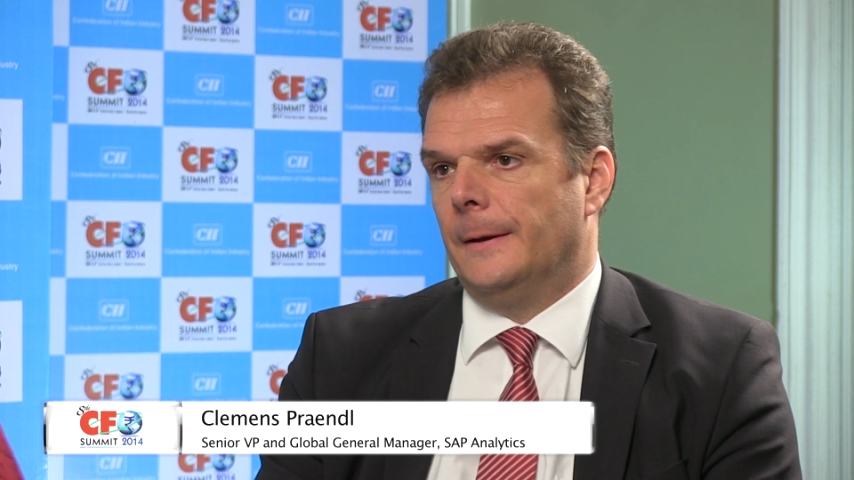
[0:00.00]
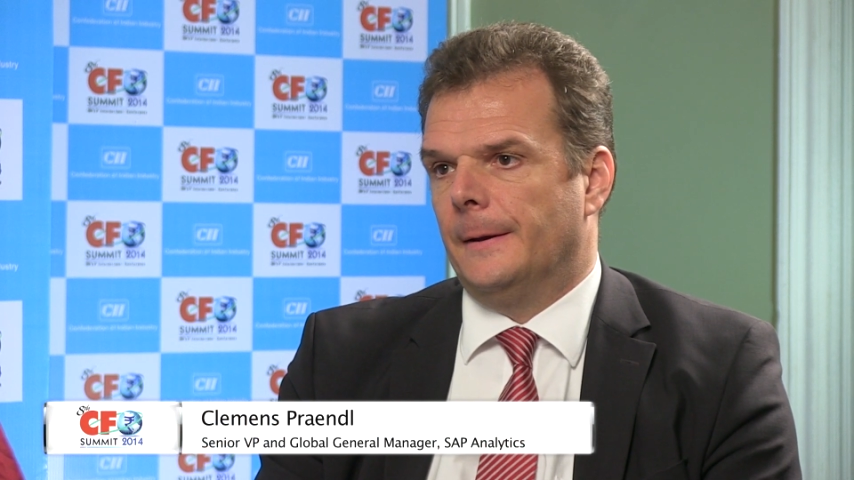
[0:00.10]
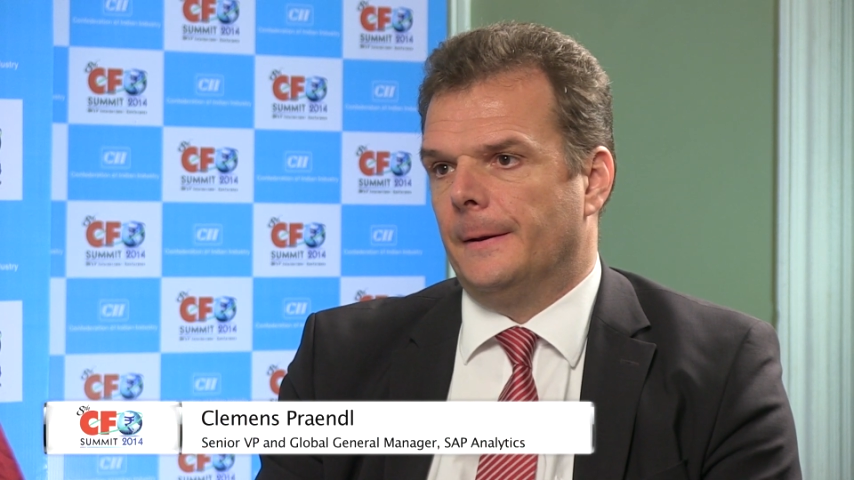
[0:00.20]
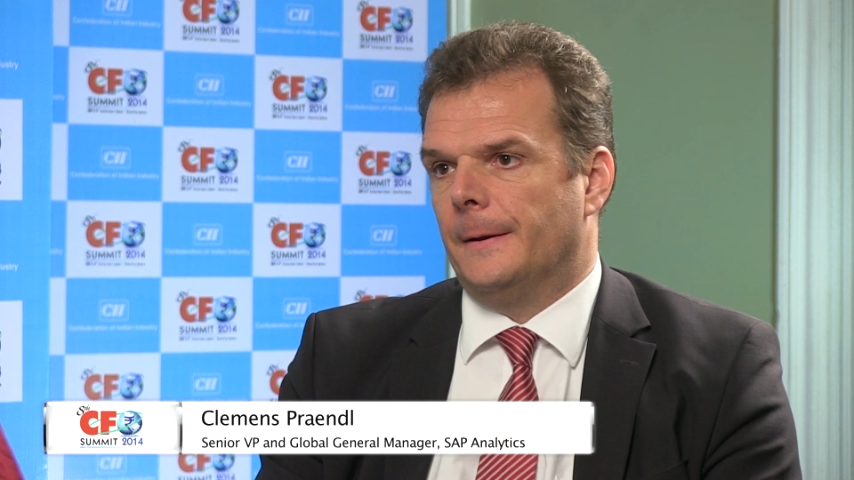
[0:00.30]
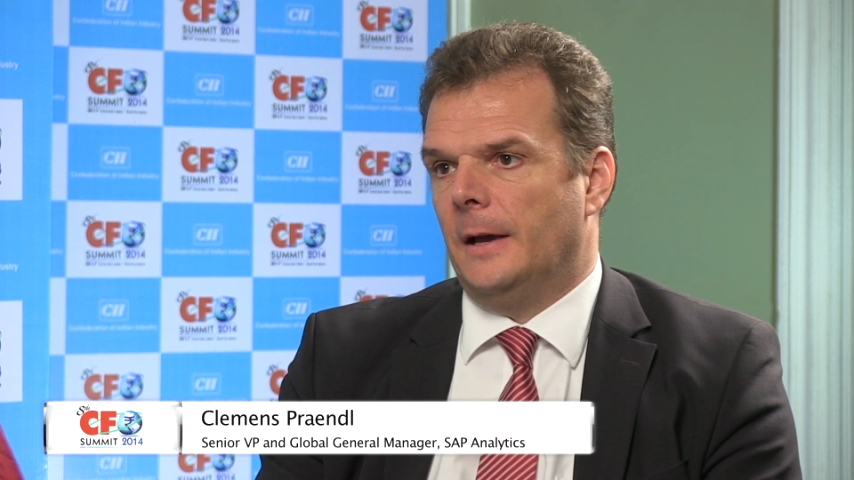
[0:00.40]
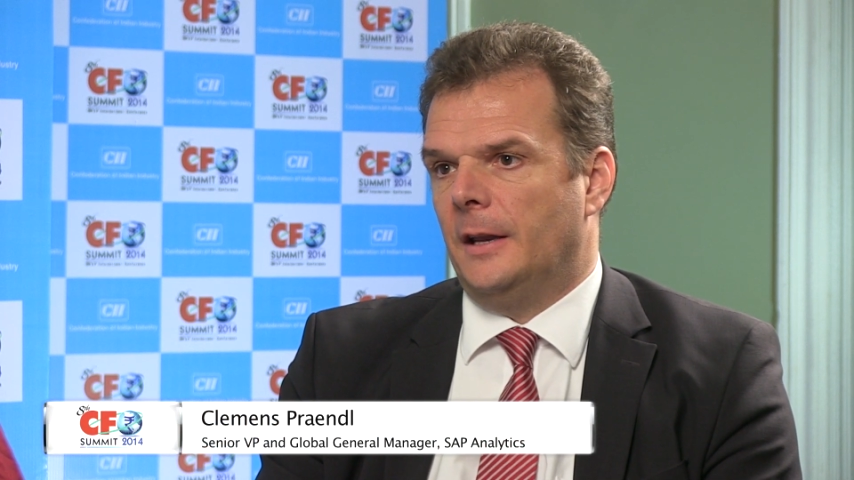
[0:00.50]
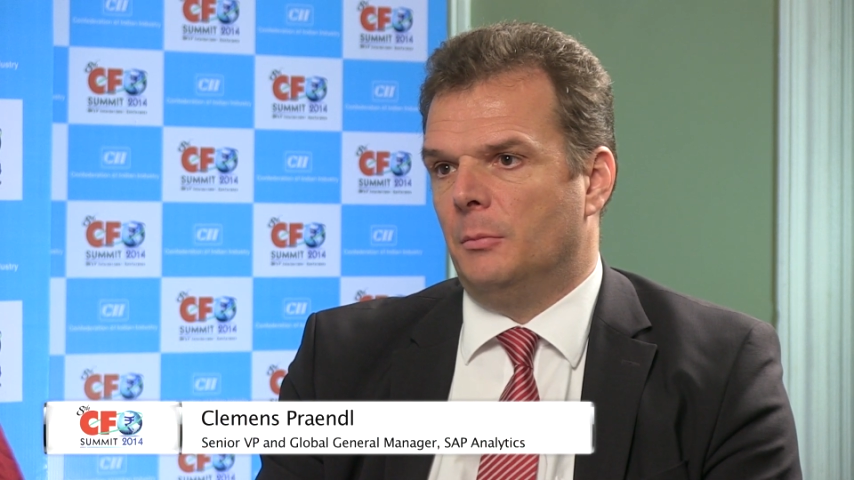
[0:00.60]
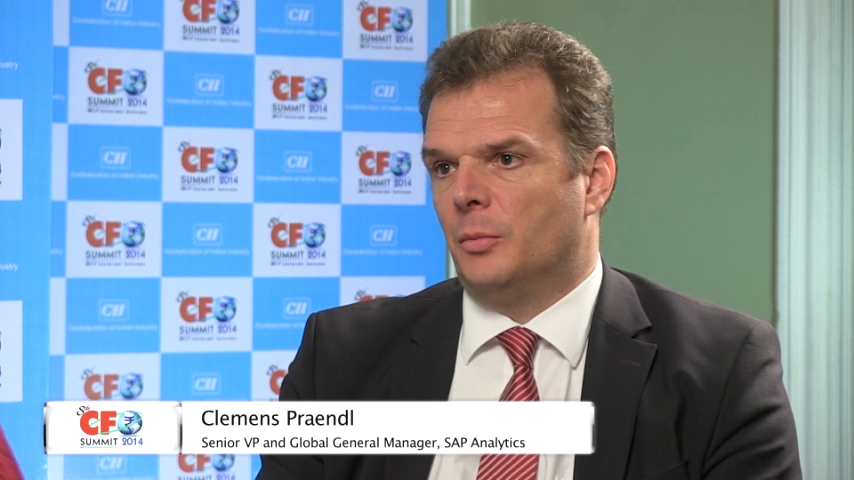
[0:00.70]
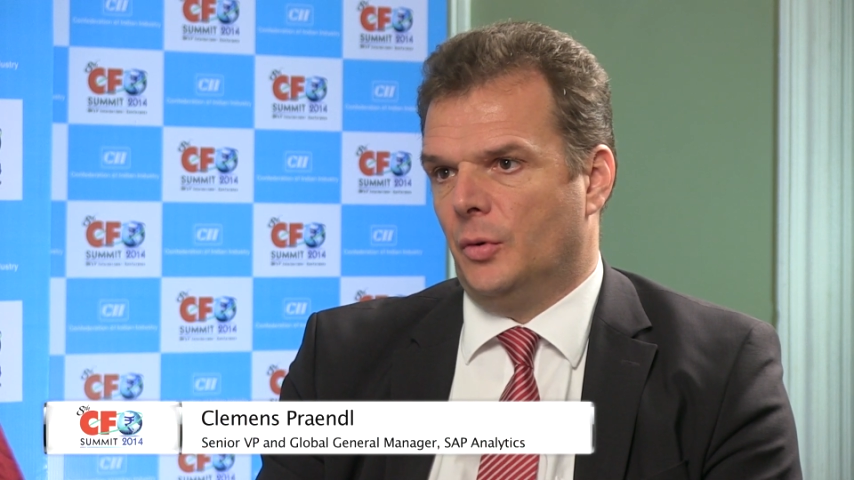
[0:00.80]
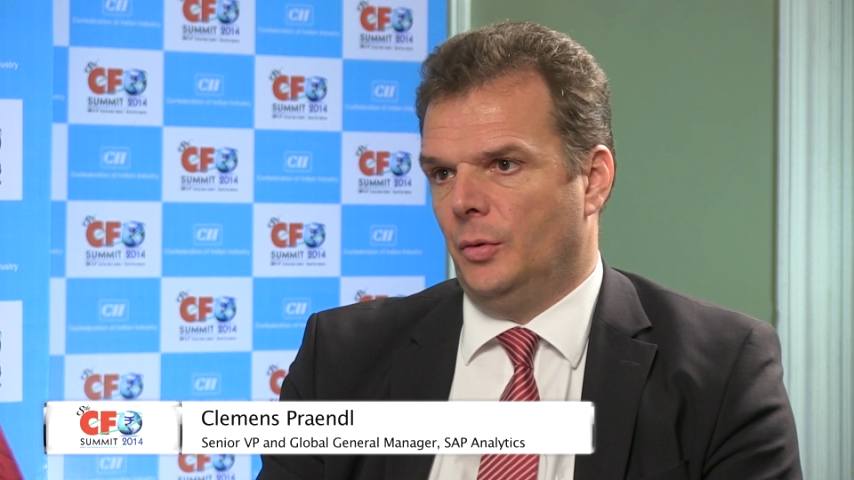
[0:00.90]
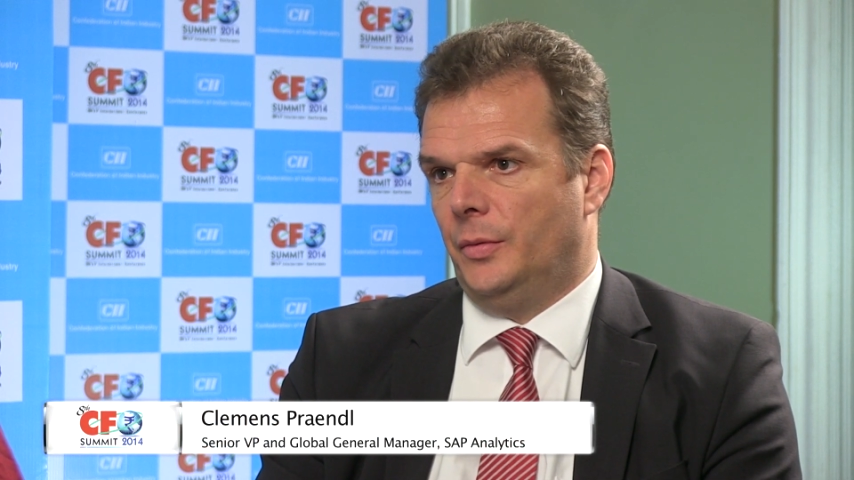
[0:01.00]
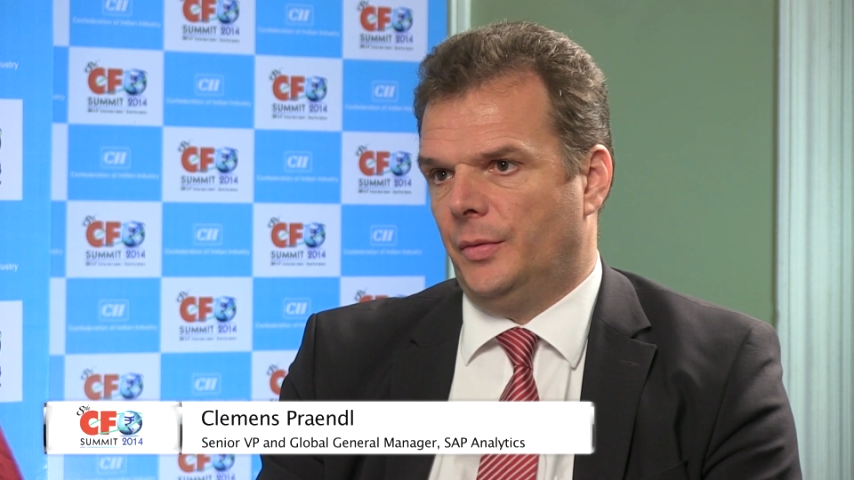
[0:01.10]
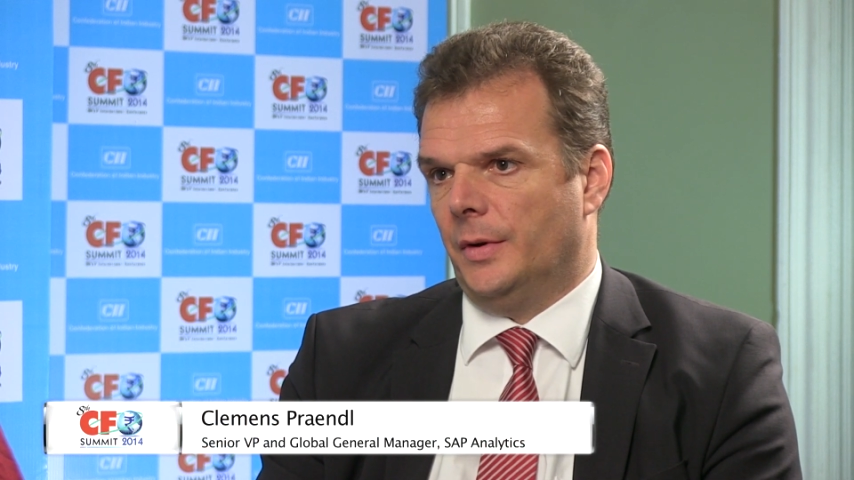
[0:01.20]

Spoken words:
and improve